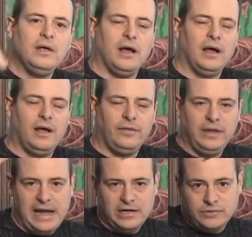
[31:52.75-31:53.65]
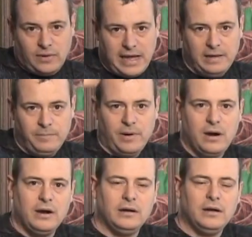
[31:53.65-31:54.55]
uh, the actual head
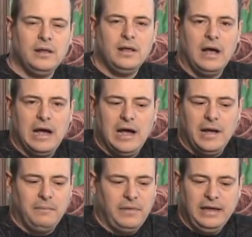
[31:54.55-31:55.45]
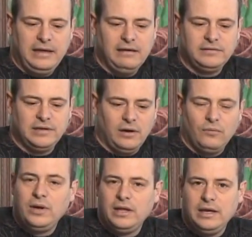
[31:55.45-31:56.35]
part, um, it gives a,
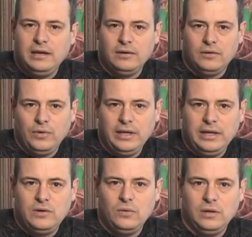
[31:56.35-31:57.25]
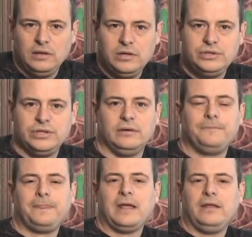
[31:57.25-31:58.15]
really, really cool illusion.
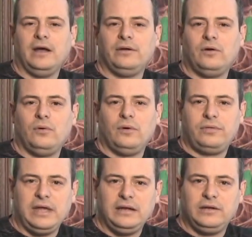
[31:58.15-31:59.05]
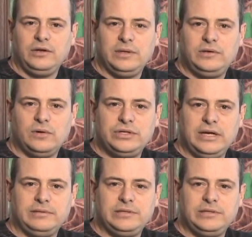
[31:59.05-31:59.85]
The other thing to do with door jambs